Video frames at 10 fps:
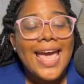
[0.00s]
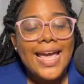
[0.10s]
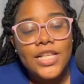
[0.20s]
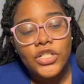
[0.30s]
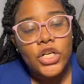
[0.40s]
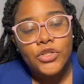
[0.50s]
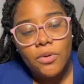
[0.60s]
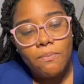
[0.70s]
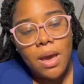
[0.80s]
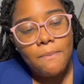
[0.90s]
is just
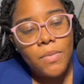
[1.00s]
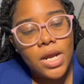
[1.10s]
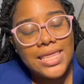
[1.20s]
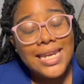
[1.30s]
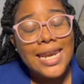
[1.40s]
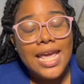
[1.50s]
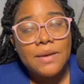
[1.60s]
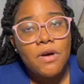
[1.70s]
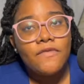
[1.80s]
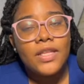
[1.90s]
remember the
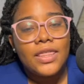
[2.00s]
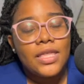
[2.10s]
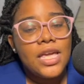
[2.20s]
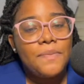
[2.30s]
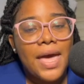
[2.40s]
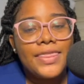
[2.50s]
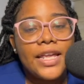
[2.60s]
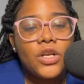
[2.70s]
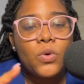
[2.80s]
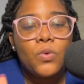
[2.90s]
name of the theme and
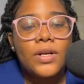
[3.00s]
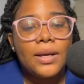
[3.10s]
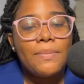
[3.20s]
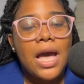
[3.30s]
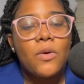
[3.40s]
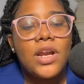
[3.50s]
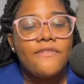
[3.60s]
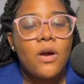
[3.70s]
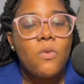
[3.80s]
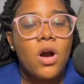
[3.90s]
then Google it back
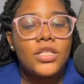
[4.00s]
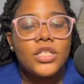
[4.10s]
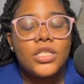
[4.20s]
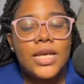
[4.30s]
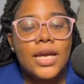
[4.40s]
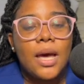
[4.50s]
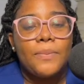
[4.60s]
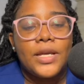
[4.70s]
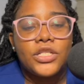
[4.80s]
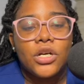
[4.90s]
whenever I want to take a
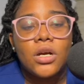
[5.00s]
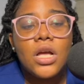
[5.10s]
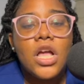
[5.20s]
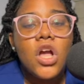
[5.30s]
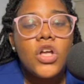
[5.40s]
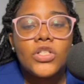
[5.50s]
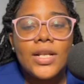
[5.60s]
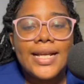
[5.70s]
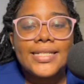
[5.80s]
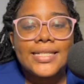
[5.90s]
picture. So
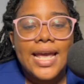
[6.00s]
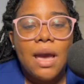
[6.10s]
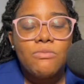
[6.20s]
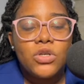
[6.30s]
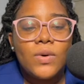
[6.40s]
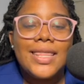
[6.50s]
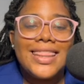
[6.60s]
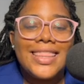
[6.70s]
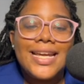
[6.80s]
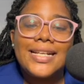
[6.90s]
let's say I'm
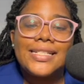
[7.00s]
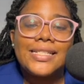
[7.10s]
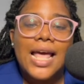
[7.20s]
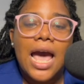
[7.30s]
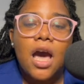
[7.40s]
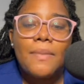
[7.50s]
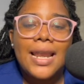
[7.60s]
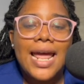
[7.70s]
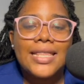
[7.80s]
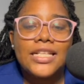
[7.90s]
doing this,
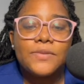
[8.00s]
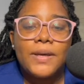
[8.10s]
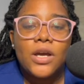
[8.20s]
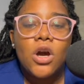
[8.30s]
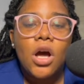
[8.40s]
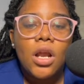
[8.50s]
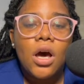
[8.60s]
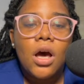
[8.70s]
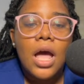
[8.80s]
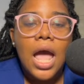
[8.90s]
I like this pink
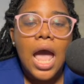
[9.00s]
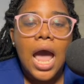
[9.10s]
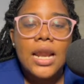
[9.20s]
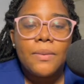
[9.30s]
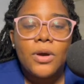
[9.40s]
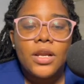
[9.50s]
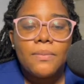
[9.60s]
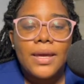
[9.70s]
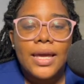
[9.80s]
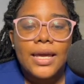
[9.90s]
color, and I'm gonna
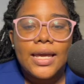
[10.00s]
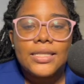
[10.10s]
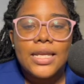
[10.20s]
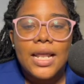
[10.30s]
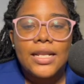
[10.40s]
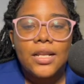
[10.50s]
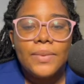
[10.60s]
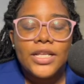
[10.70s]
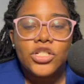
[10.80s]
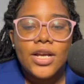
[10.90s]
make it a little
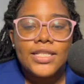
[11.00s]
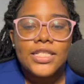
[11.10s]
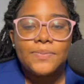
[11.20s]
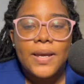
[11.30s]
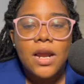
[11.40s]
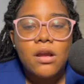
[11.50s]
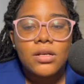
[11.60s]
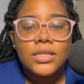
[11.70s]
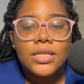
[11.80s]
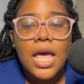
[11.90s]
bit
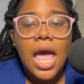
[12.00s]
transparent.